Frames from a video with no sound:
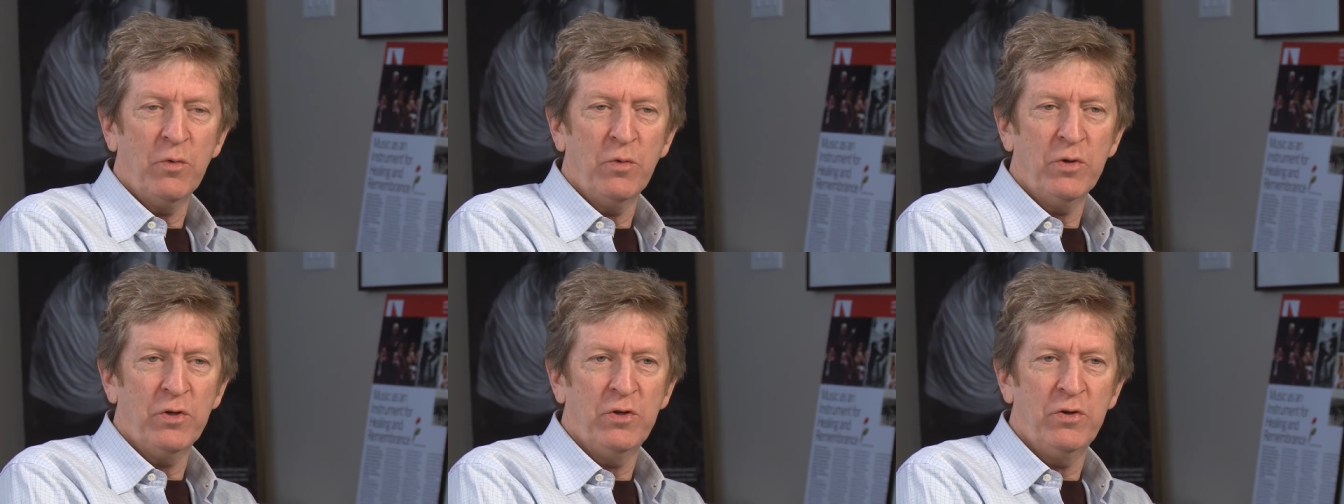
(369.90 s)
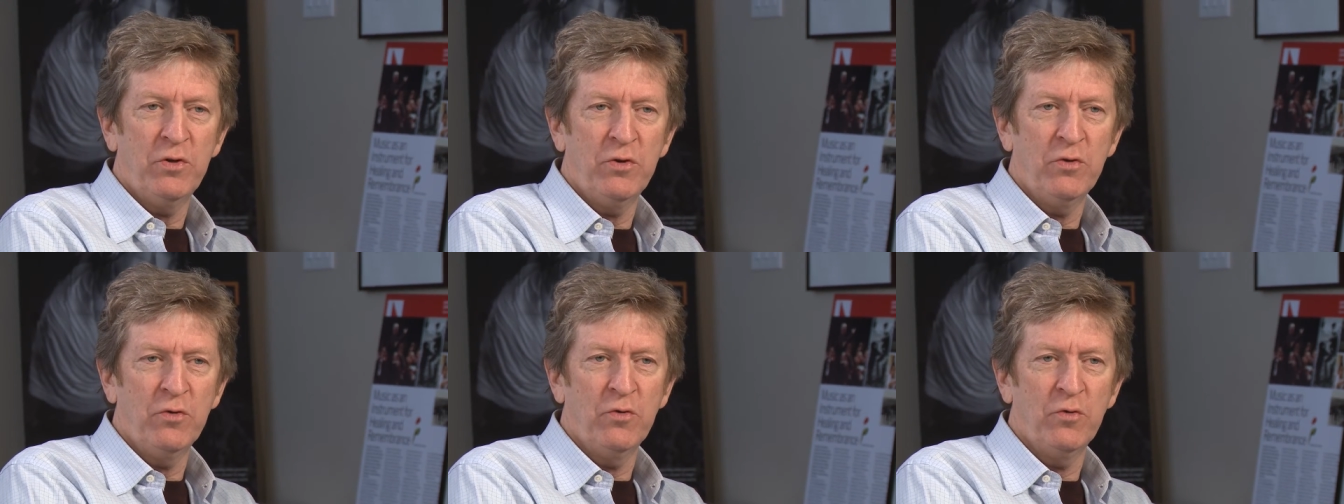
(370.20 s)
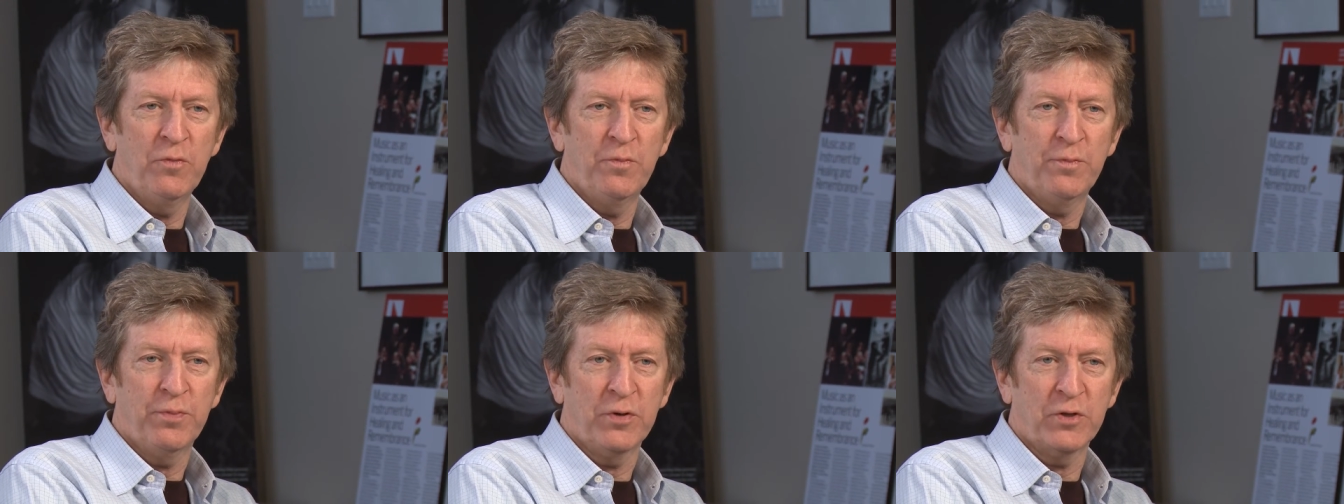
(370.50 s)
how would
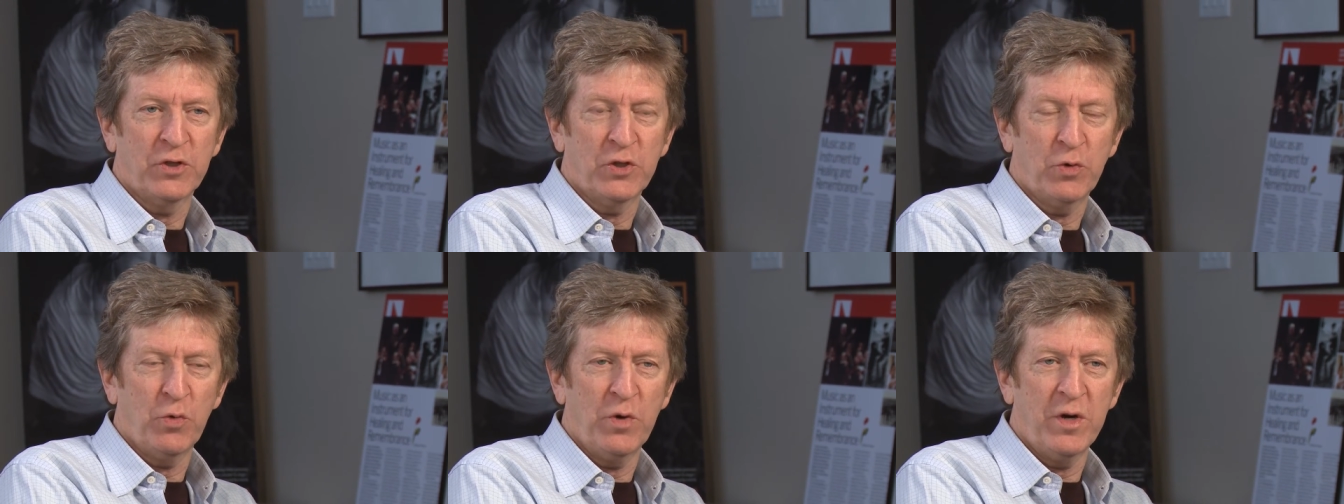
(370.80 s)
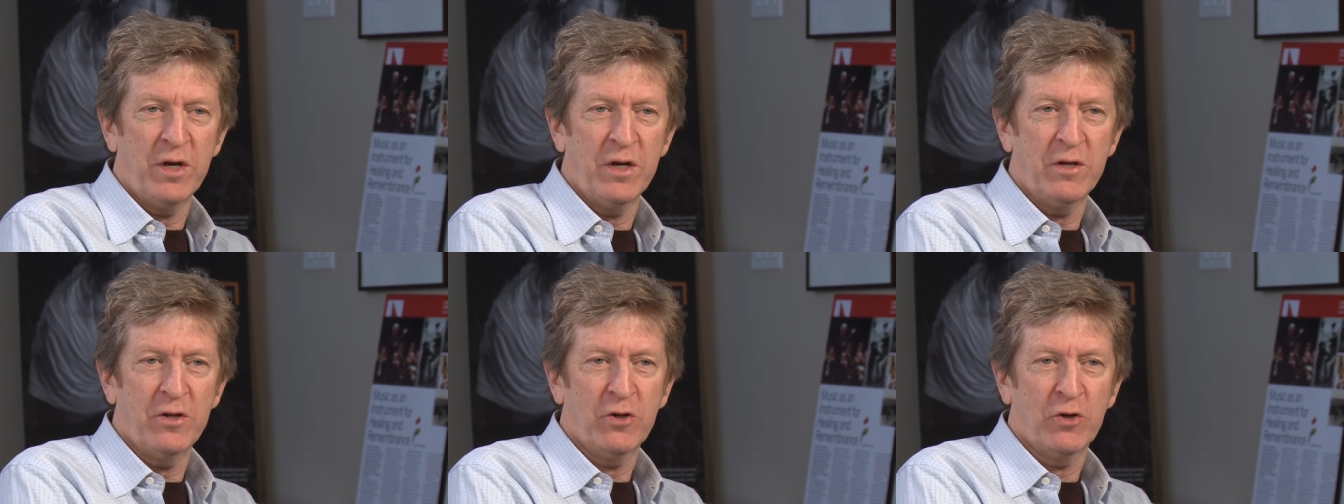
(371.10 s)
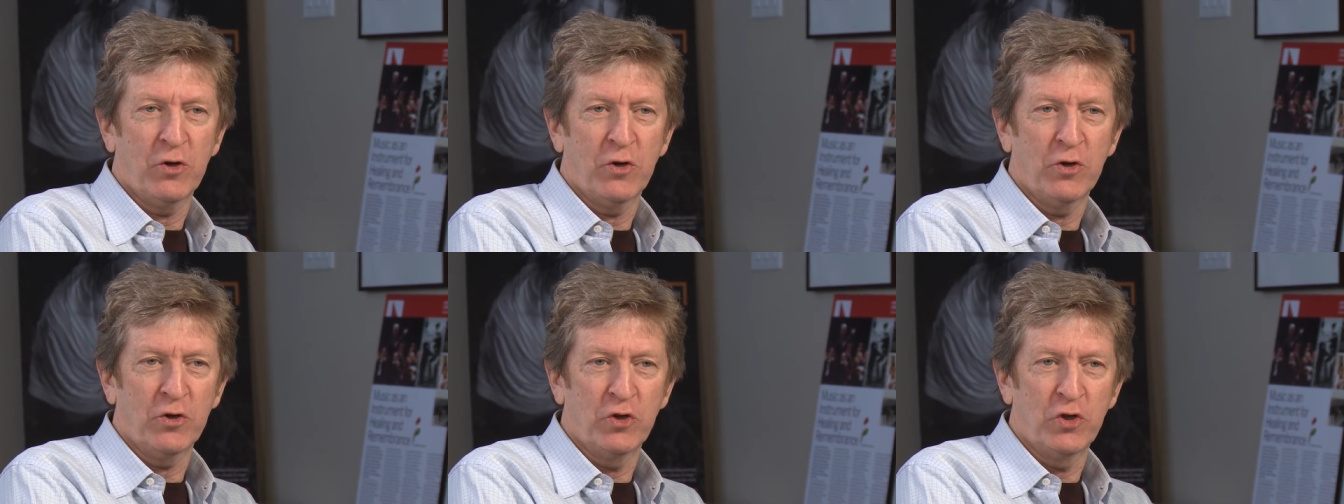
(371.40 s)
you
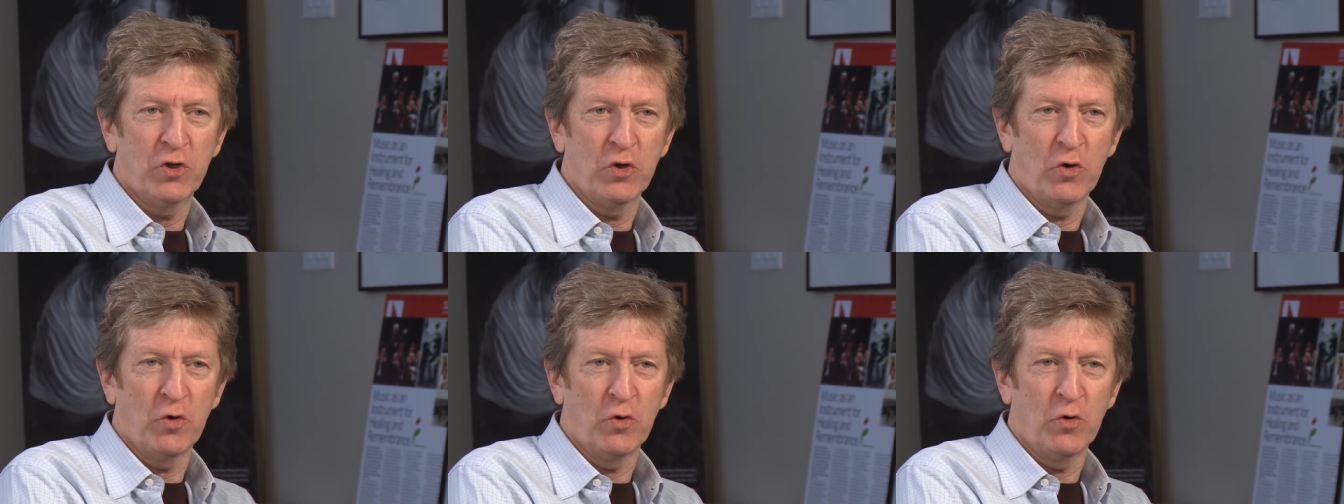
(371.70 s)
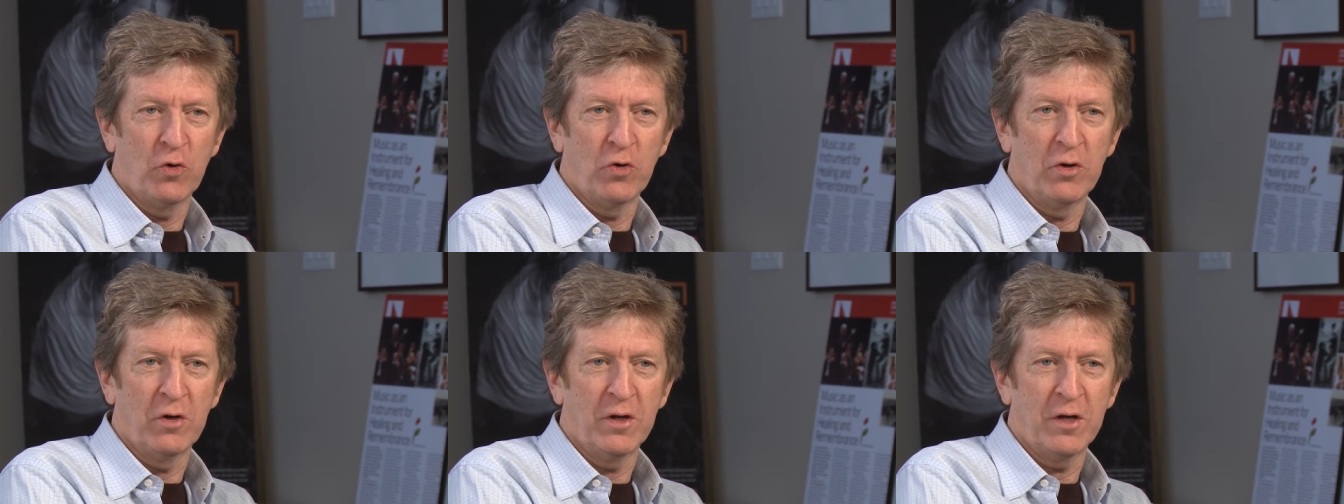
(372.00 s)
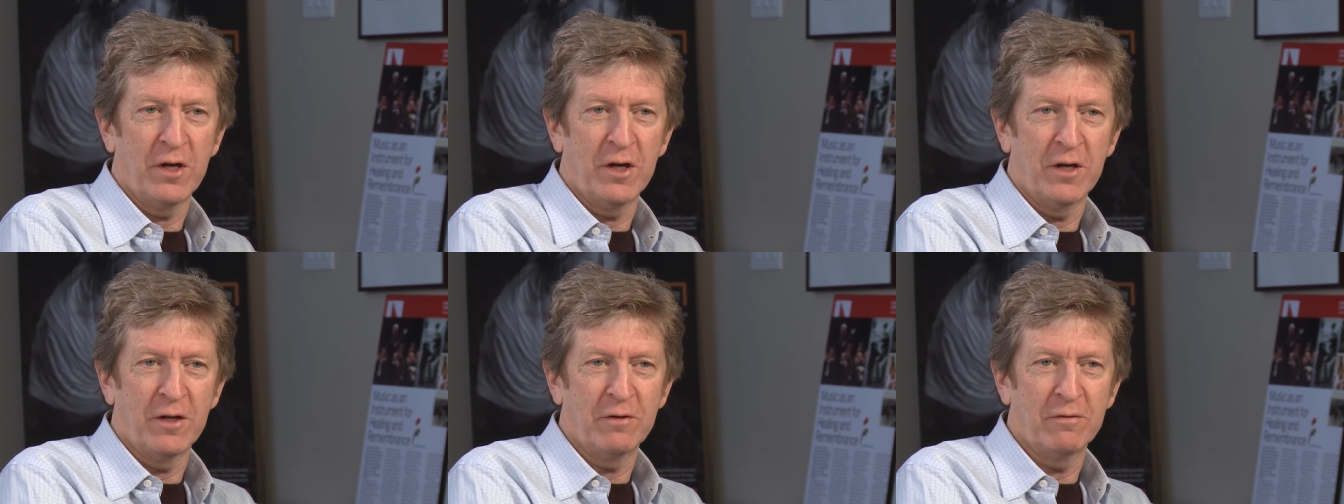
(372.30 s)
persuade,
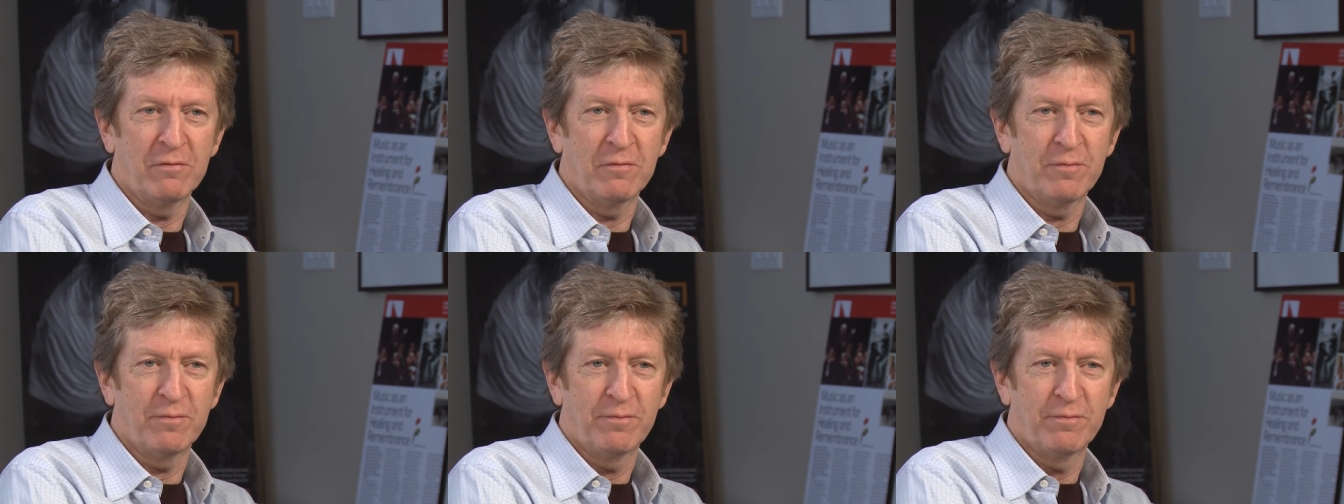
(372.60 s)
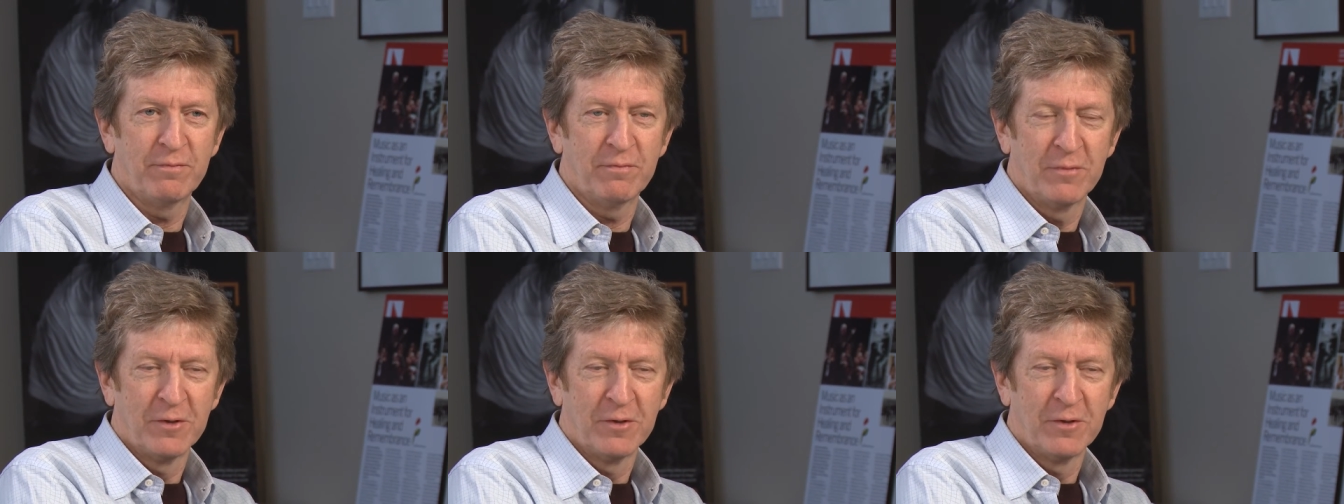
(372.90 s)
cajole, and